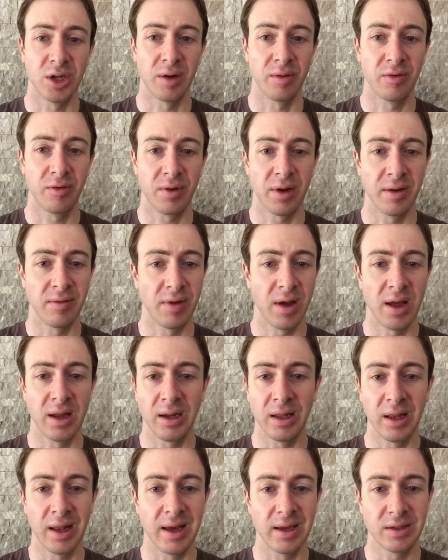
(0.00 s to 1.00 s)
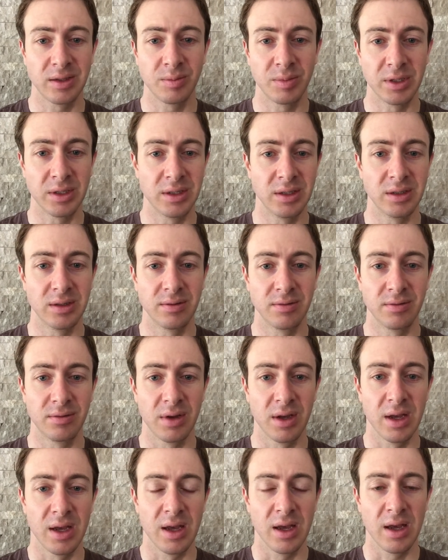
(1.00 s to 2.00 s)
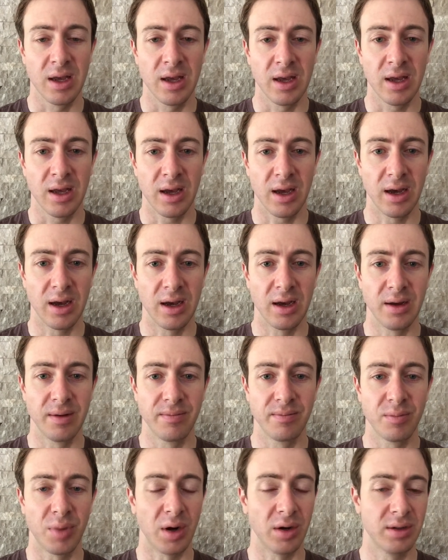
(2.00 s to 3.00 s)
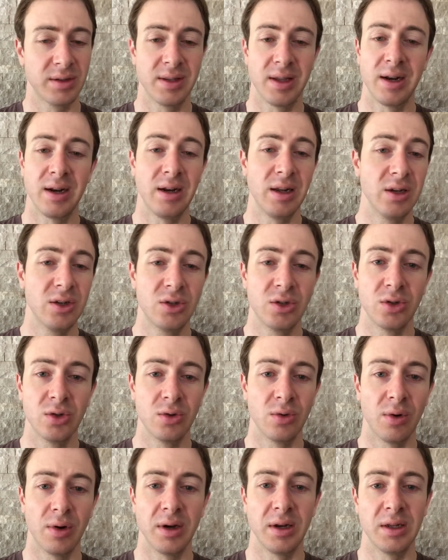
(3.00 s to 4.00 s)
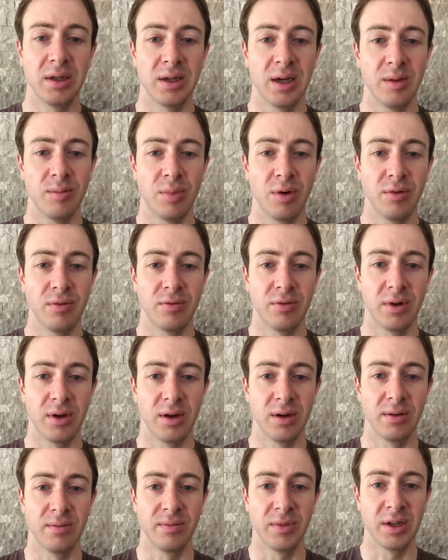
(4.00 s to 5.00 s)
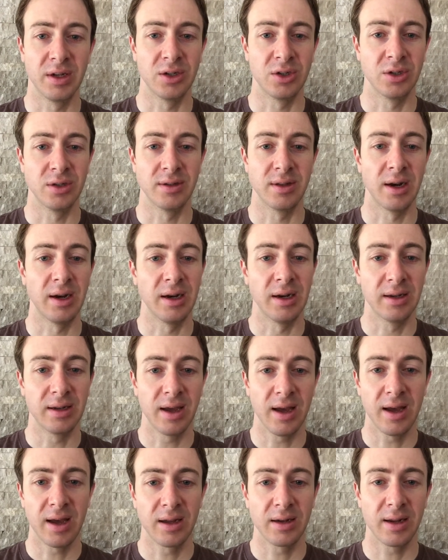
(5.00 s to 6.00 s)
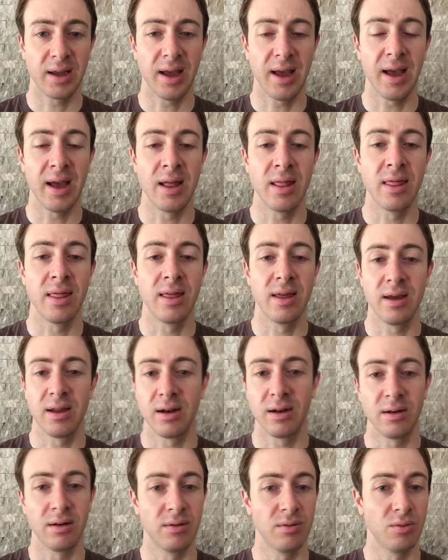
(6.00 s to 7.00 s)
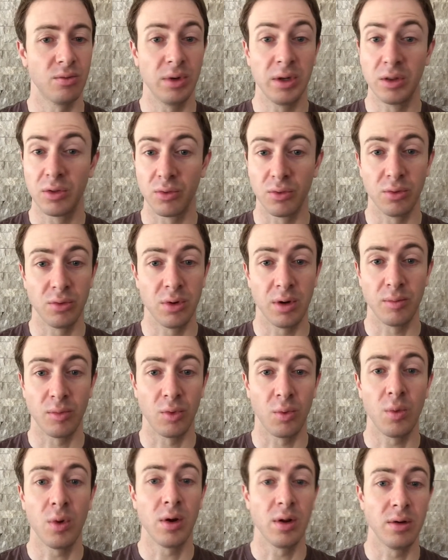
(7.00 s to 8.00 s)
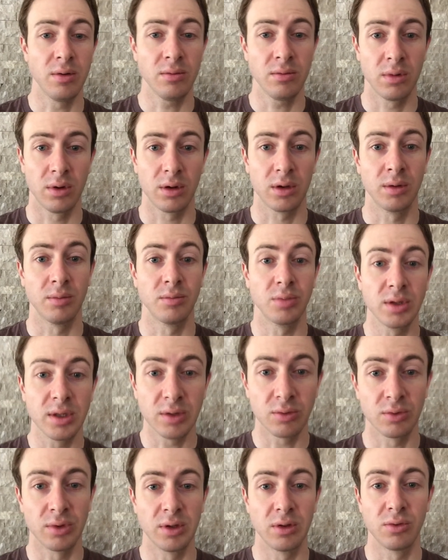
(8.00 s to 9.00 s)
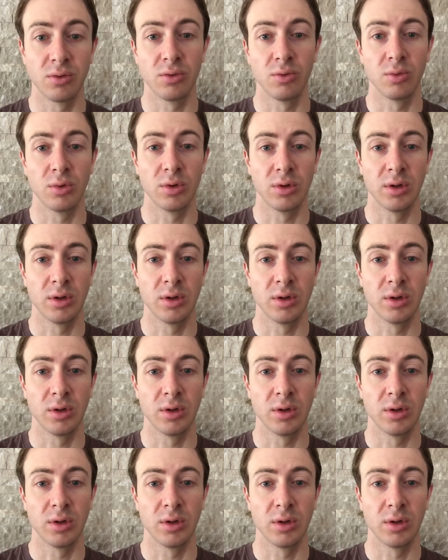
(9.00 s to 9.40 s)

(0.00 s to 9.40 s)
off any last pieces of parts that I need to, or any type of additions that I need to add, and then read through number one. A complete read-through